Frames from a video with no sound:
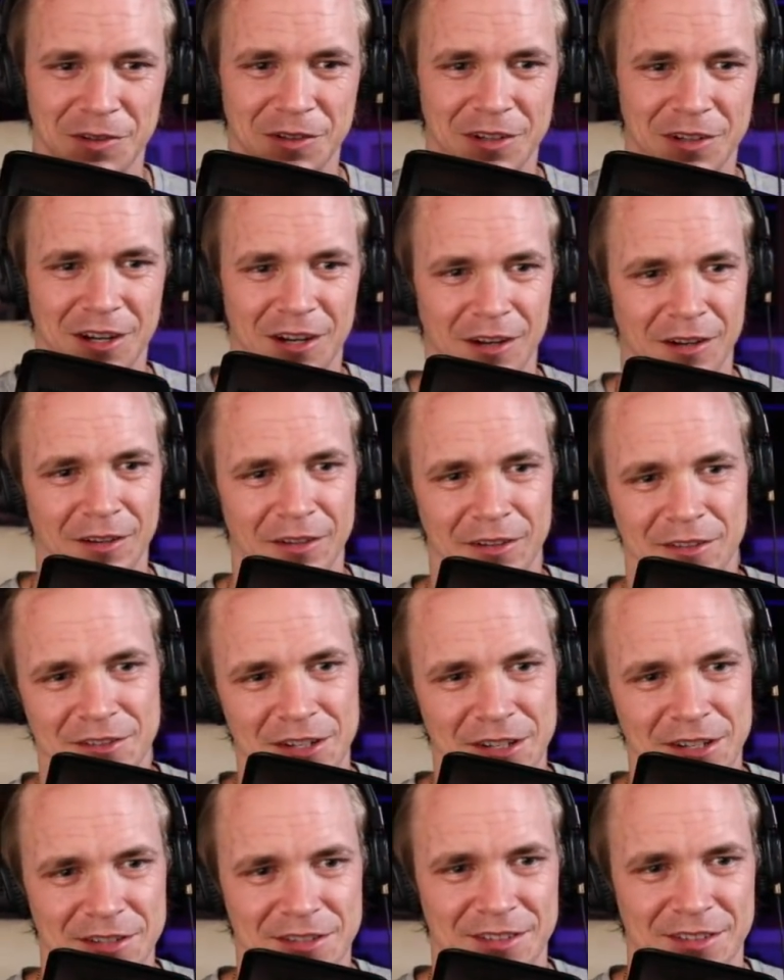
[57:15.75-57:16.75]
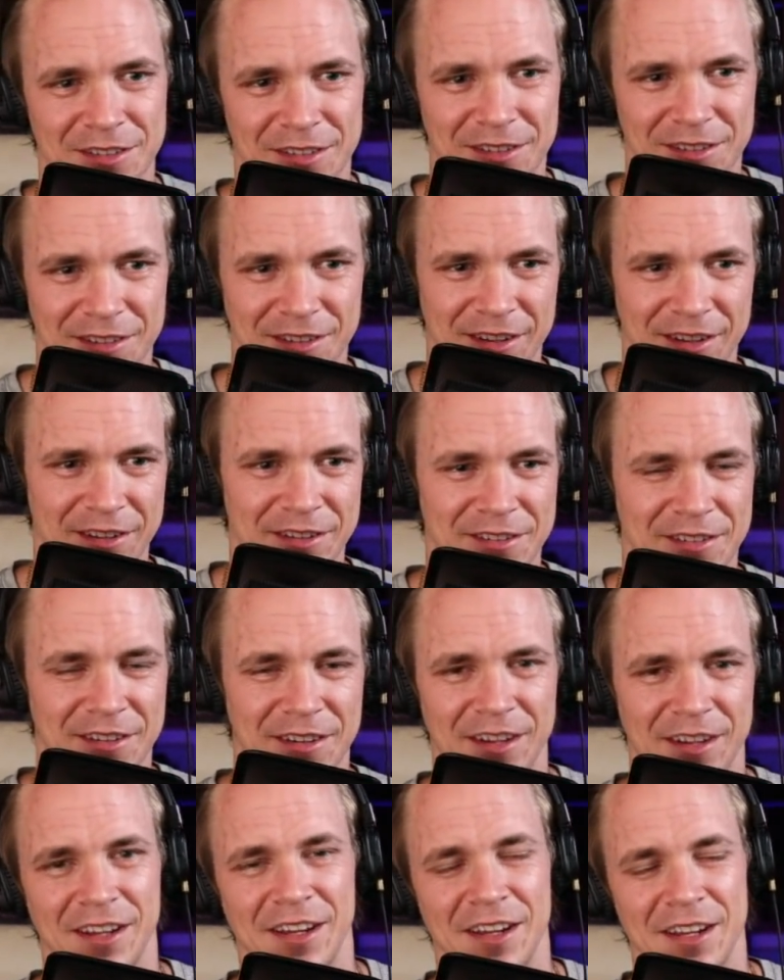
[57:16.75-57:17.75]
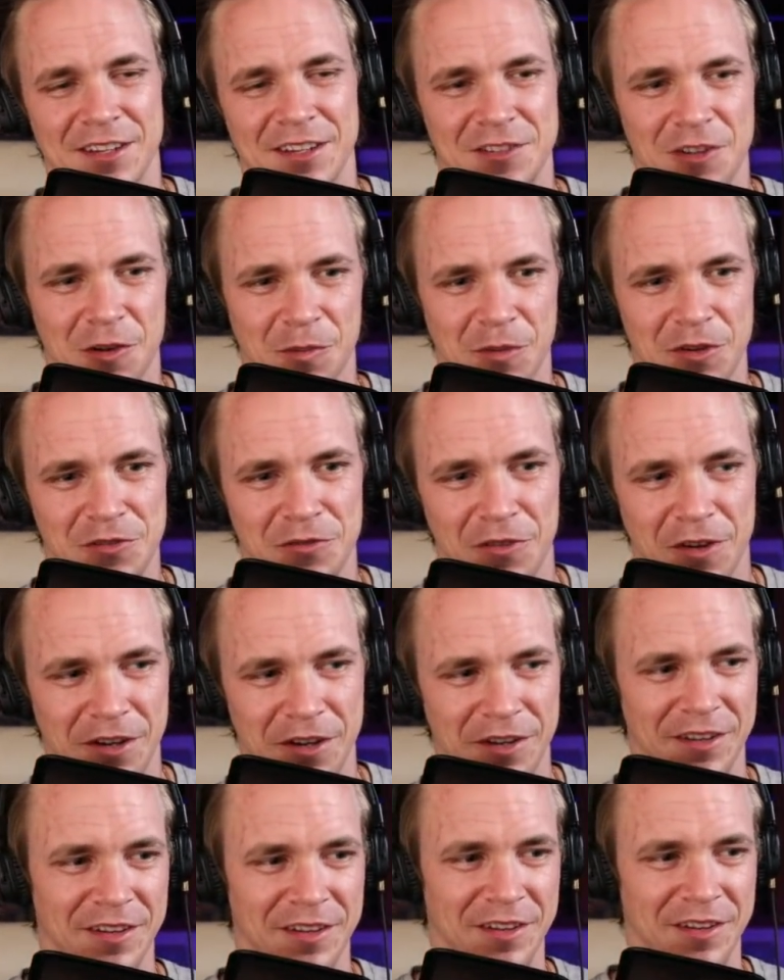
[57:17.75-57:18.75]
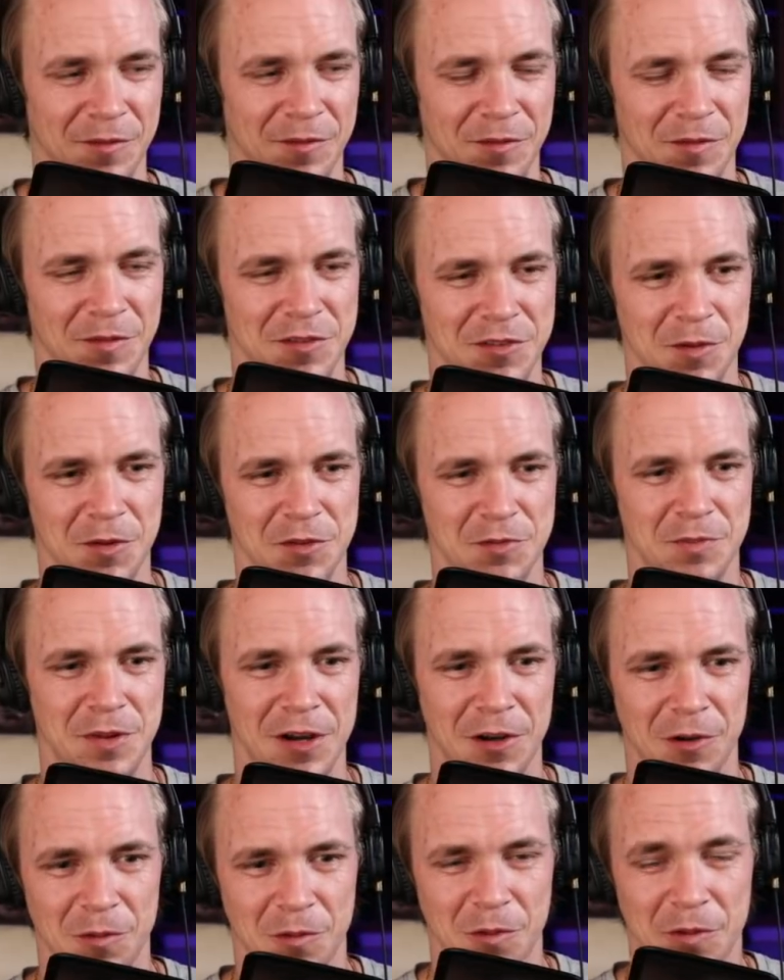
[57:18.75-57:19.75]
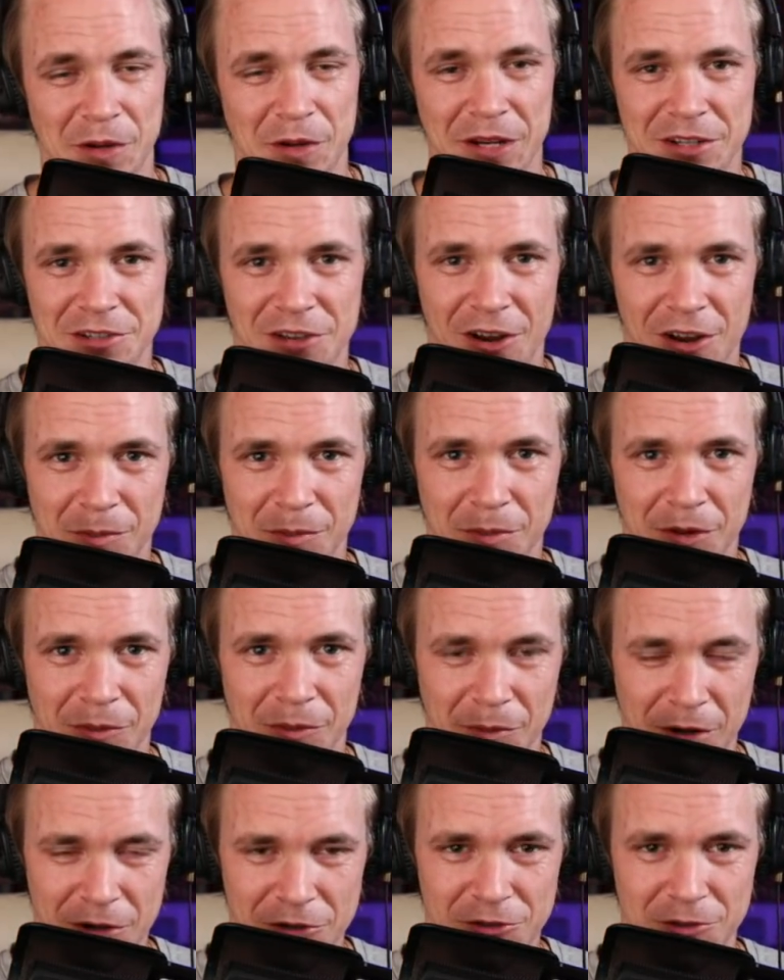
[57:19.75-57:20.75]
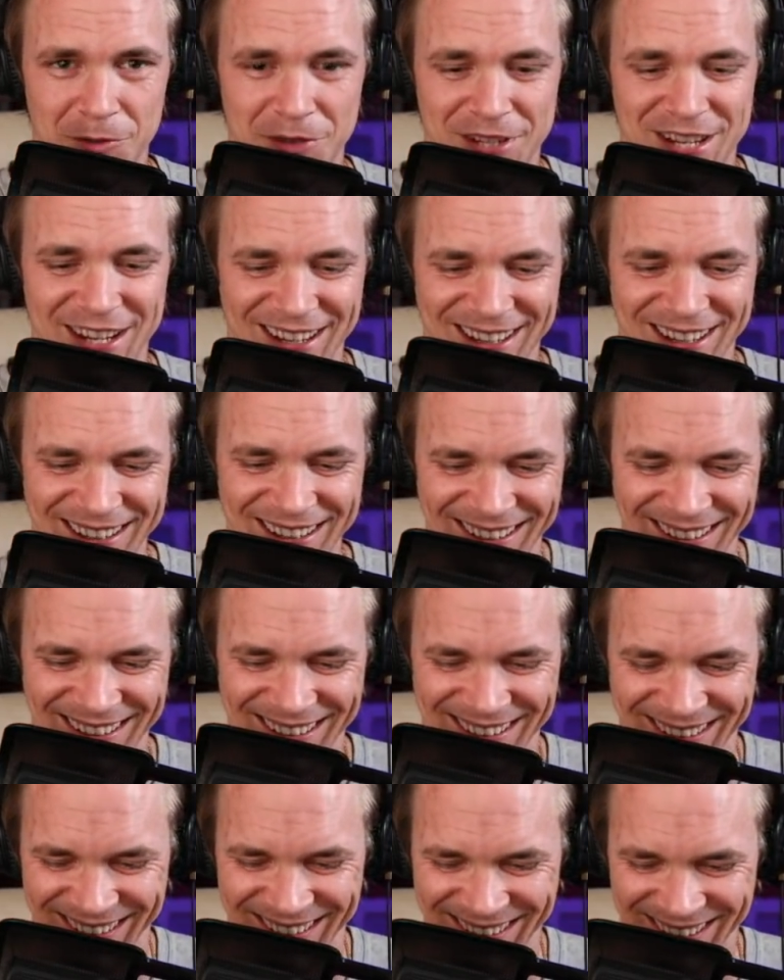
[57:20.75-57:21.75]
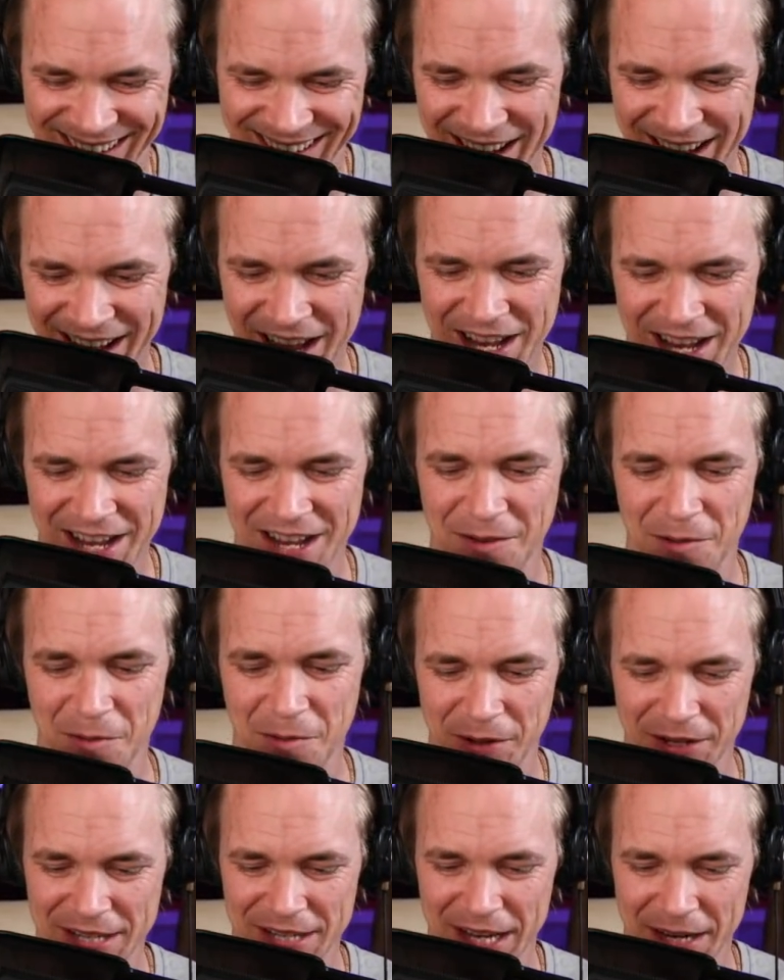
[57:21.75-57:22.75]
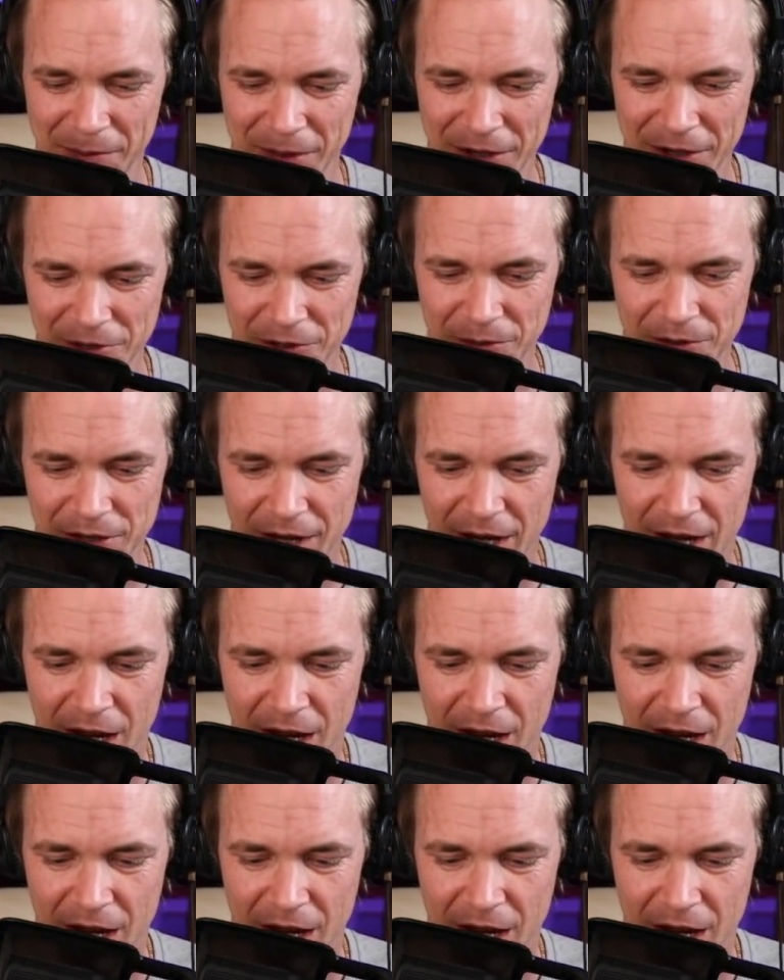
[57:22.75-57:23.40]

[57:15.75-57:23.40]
Jeez, it's so much fun, so much better when we can talk about mushrooms and when we can take mushrooms.